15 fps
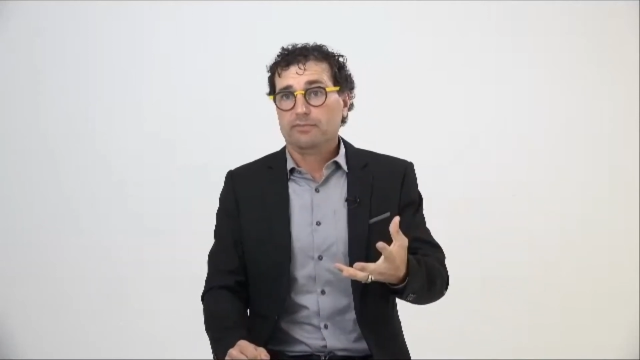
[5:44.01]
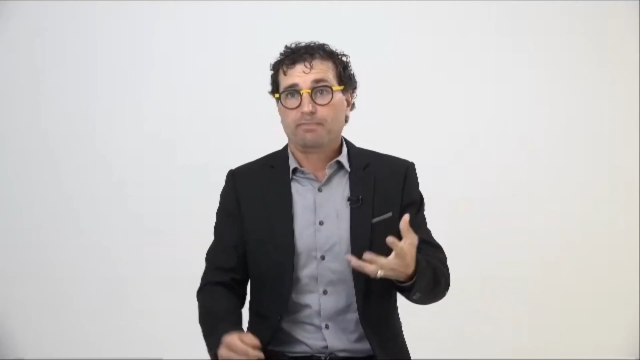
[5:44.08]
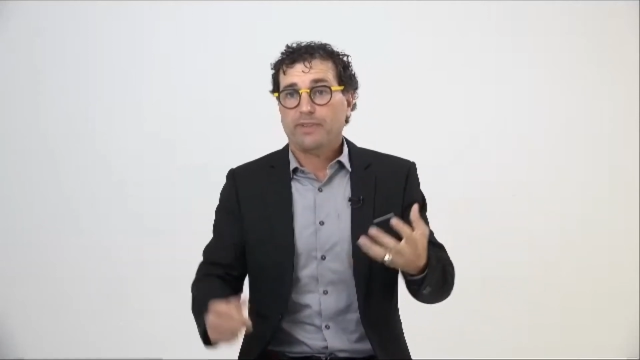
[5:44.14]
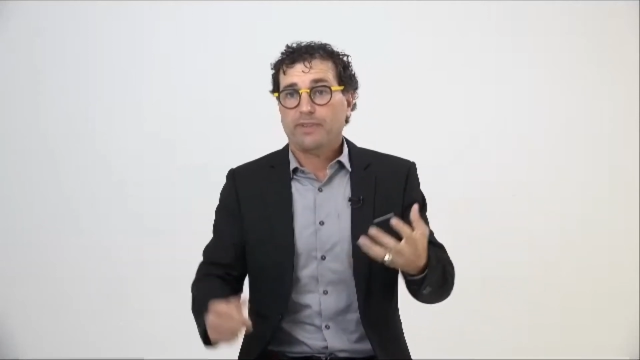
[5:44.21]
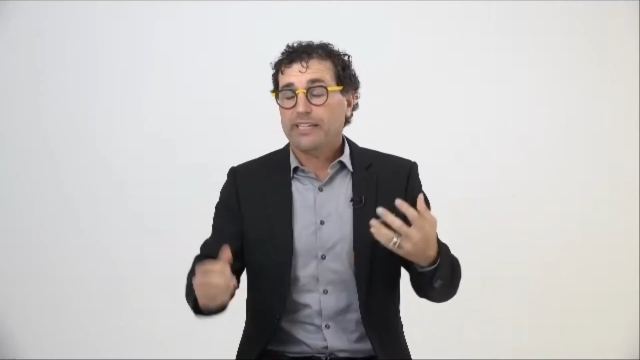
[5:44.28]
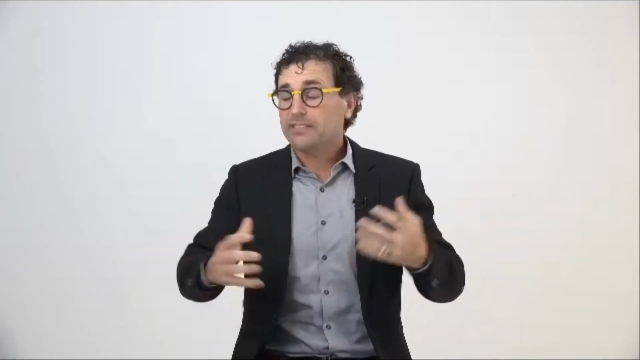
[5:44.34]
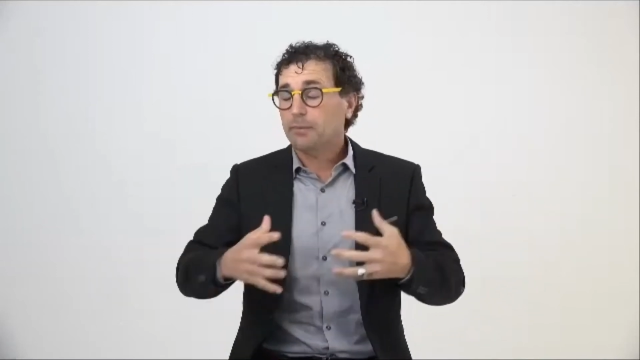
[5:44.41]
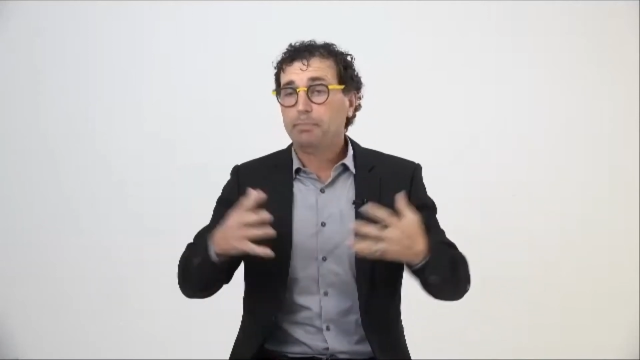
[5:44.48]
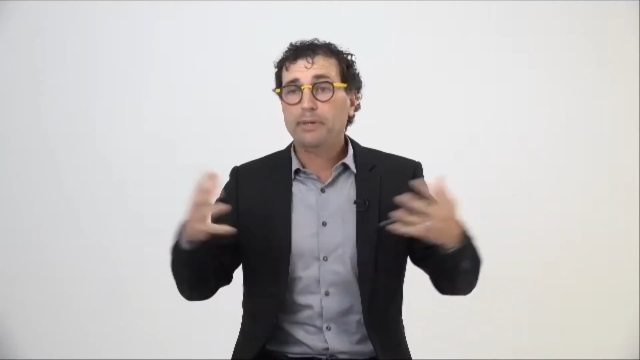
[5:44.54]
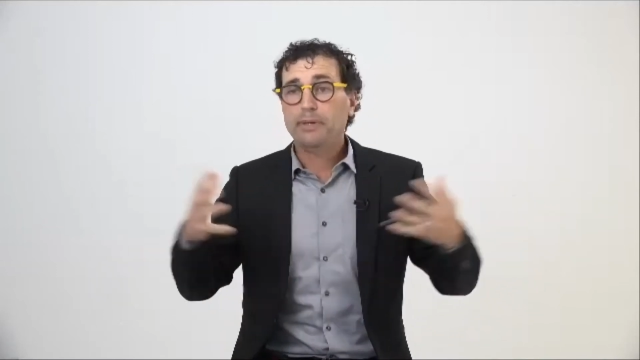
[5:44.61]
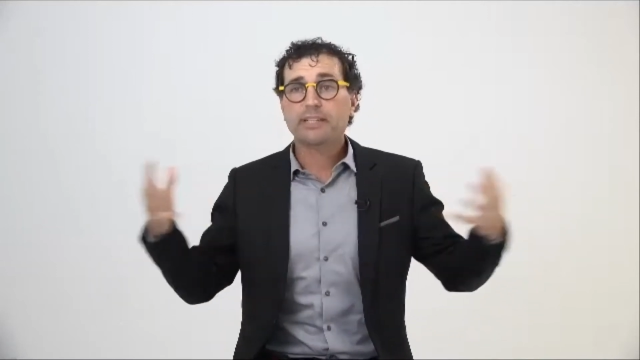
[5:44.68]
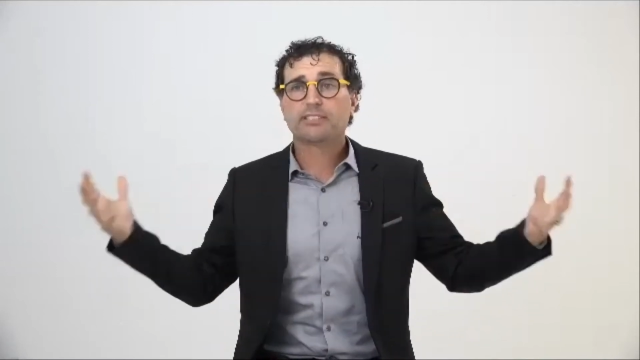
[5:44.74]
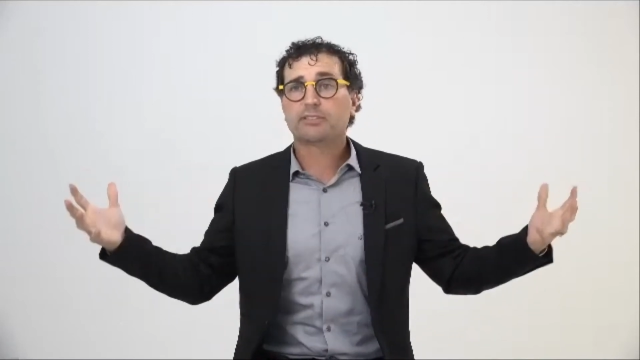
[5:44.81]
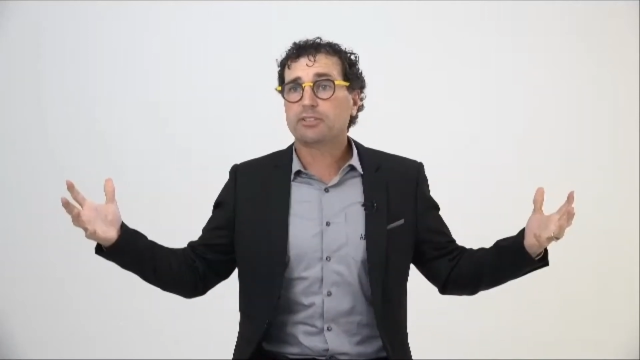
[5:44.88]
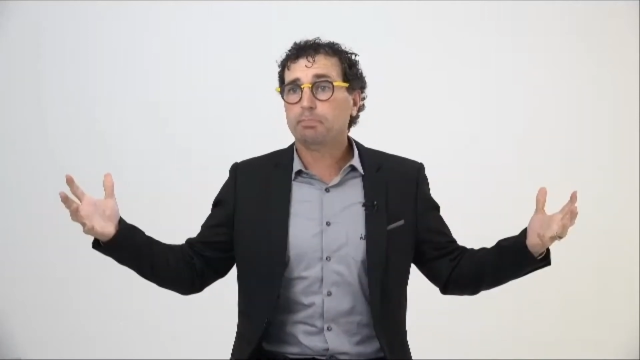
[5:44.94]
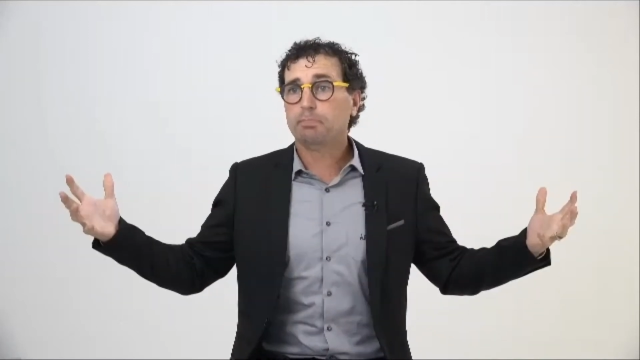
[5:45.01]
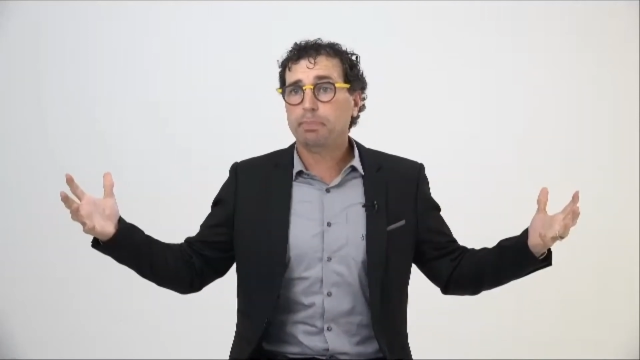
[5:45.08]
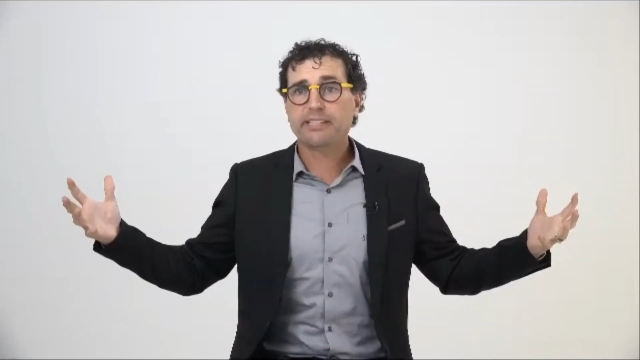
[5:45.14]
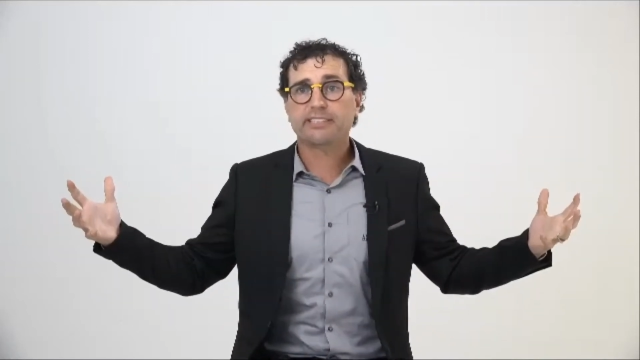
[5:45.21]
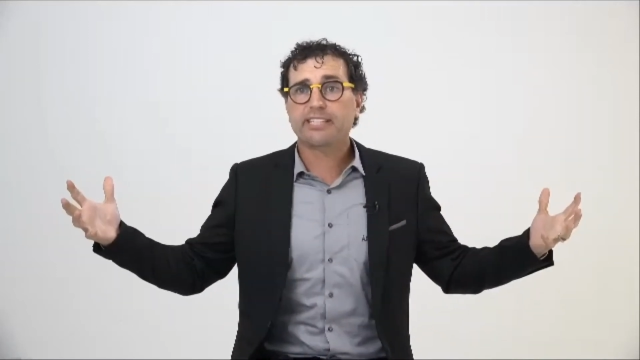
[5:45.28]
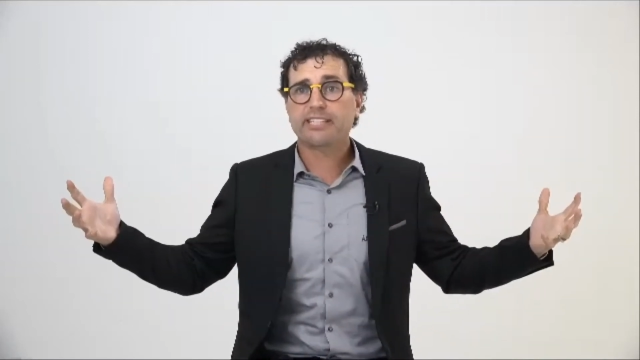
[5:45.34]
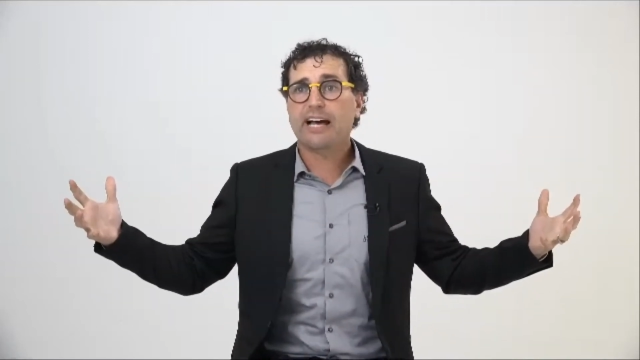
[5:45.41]
it's a big
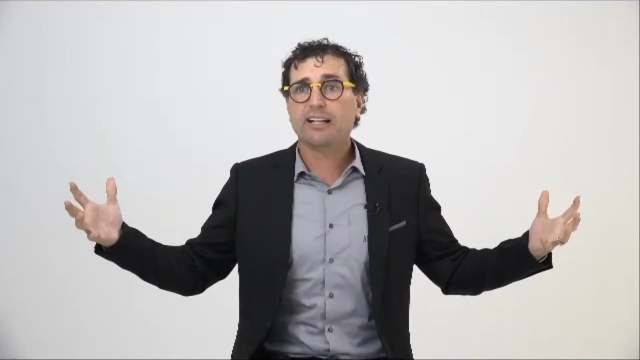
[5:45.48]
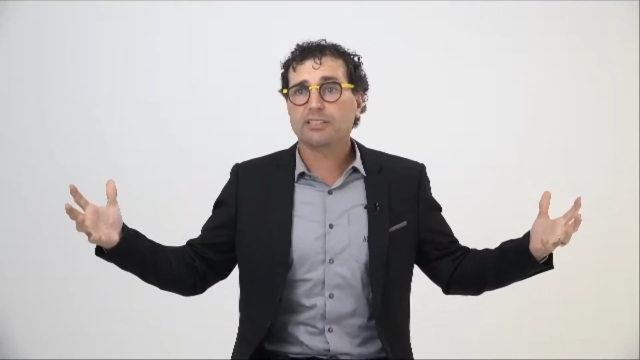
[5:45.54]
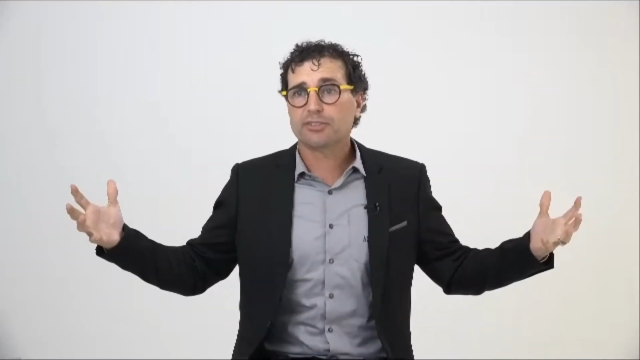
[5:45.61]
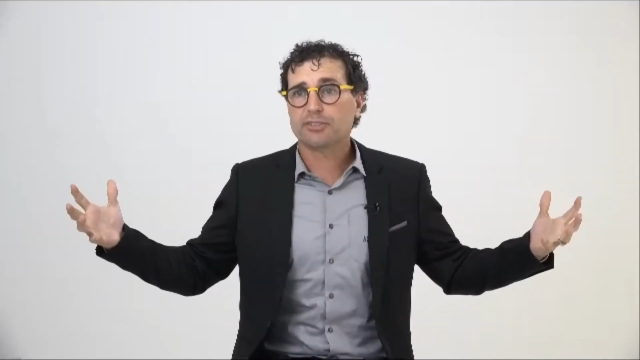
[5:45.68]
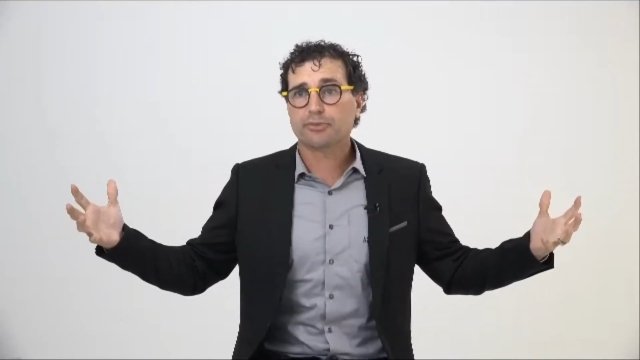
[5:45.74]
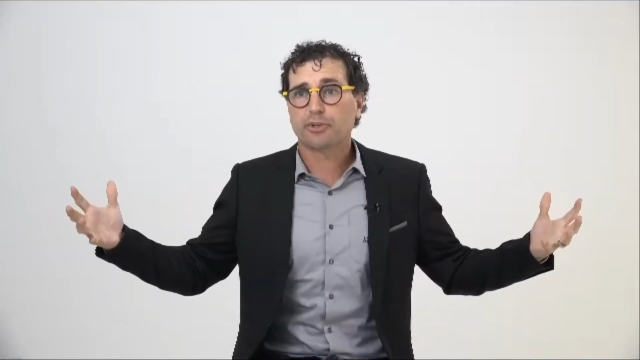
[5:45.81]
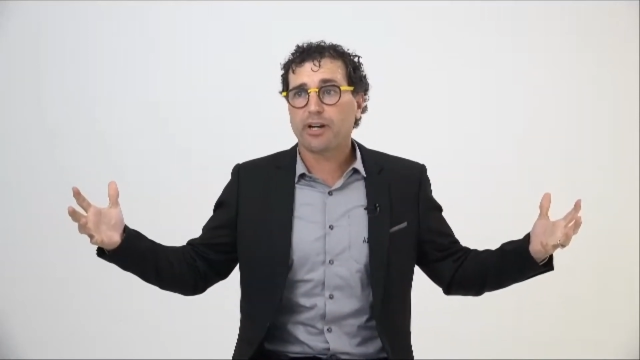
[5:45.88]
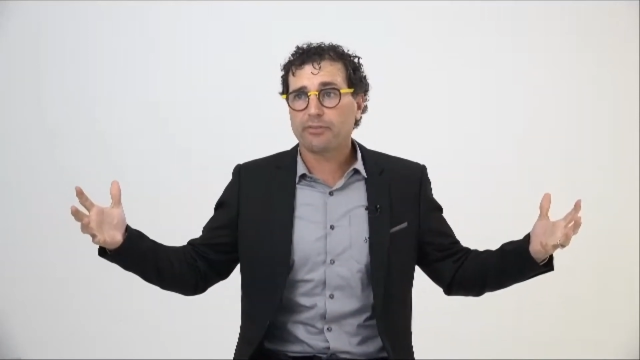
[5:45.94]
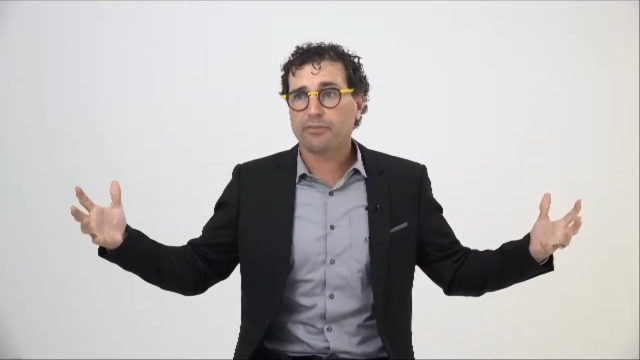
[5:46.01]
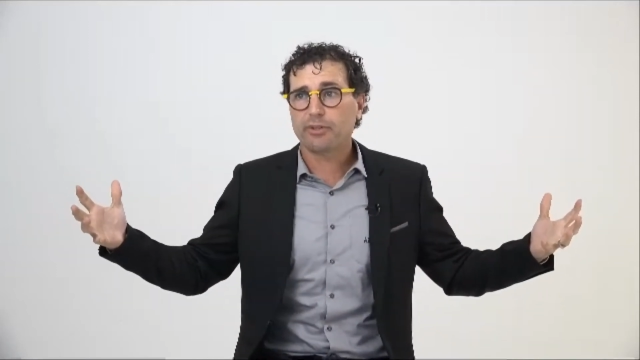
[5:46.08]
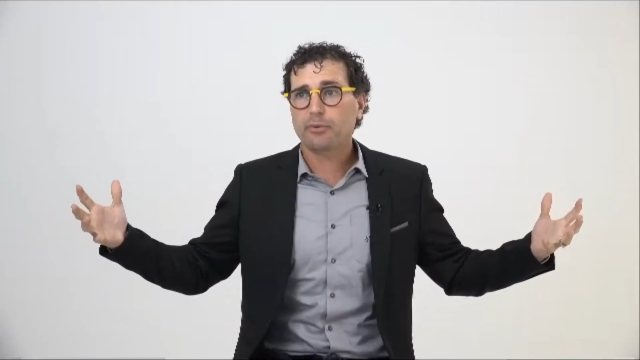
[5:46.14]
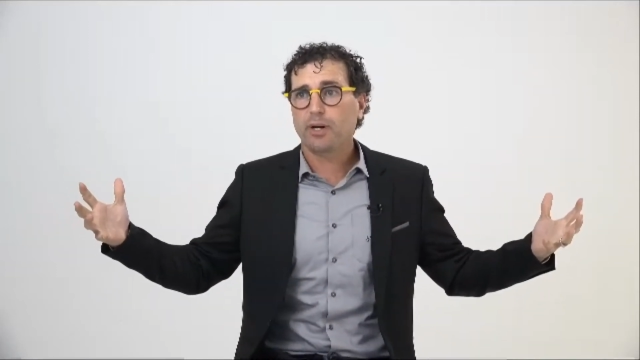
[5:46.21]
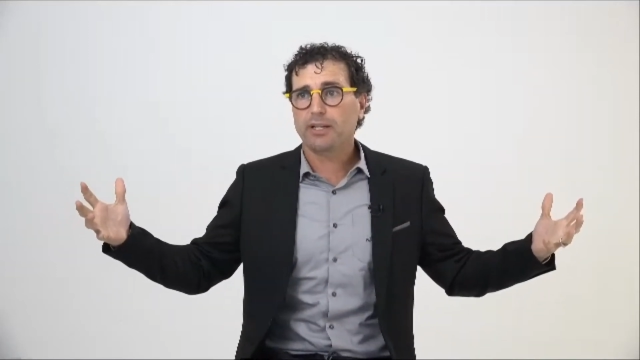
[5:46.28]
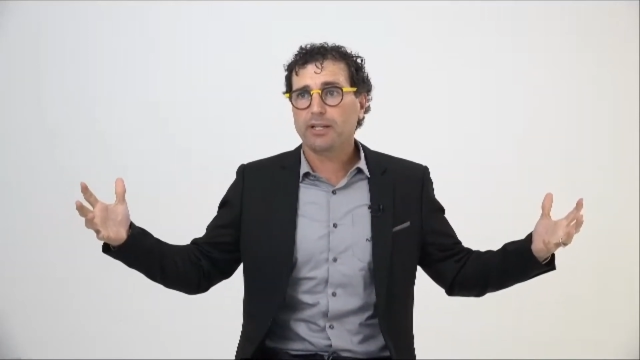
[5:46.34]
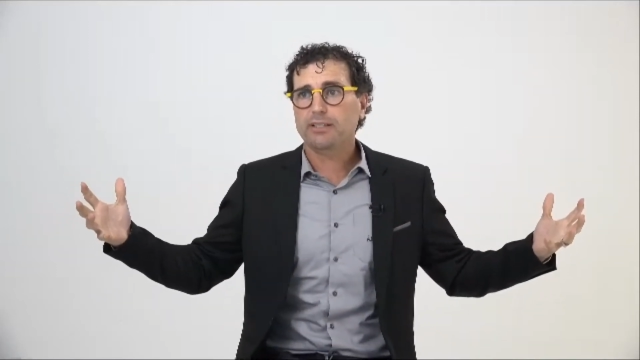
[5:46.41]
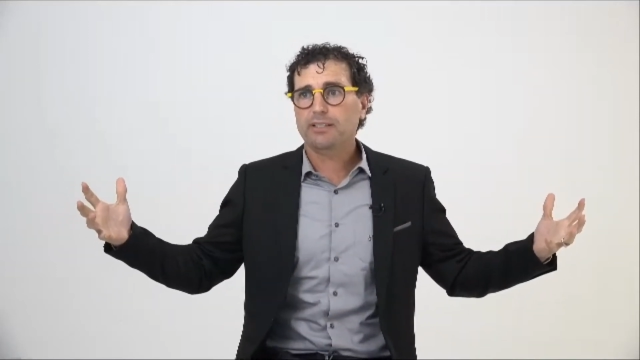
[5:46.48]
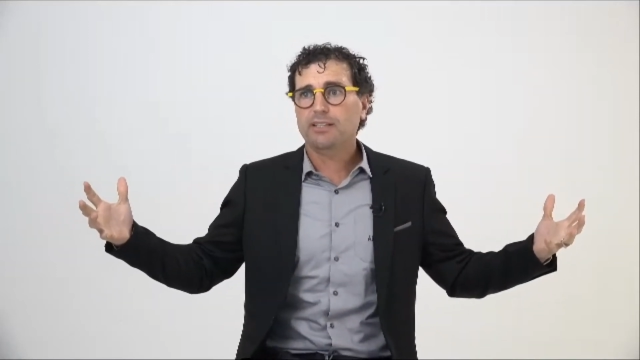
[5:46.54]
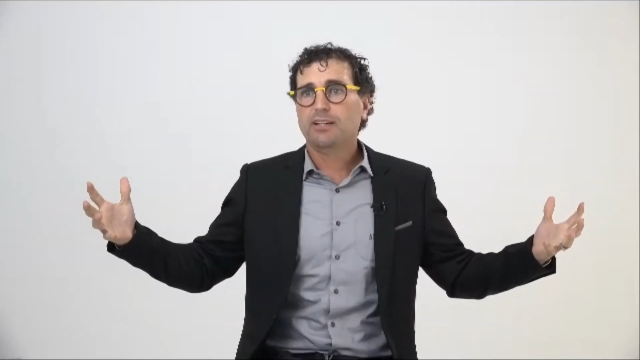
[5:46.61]
challenge for everyone.